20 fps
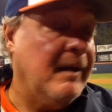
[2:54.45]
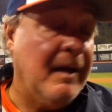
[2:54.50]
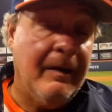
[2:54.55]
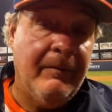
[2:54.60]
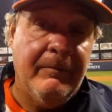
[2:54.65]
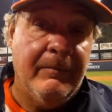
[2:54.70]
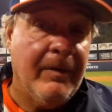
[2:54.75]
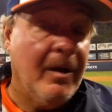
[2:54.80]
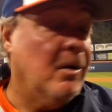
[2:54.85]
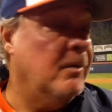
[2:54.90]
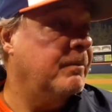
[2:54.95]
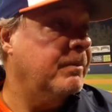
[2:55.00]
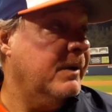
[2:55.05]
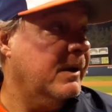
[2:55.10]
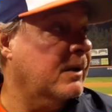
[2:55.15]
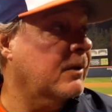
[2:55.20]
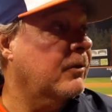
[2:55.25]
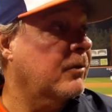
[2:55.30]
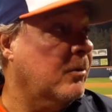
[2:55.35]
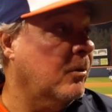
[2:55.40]
I hope
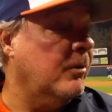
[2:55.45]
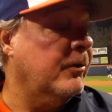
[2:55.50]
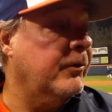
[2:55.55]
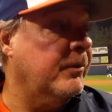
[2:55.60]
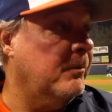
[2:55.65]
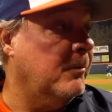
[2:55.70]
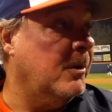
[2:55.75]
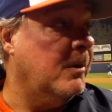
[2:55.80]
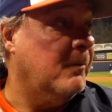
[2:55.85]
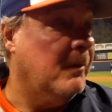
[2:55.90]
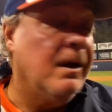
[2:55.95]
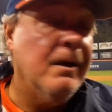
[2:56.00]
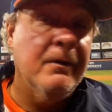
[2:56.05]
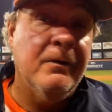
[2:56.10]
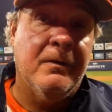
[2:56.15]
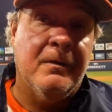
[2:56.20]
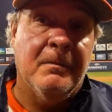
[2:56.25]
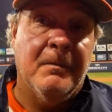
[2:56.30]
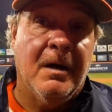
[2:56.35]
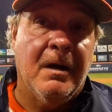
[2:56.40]
we can score some more
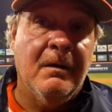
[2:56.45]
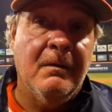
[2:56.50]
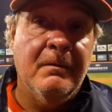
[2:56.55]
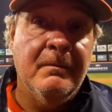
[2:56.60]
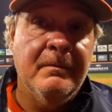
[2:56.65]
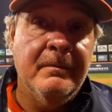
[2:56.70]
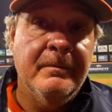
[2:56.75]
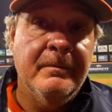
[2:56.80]
runs tomorrow.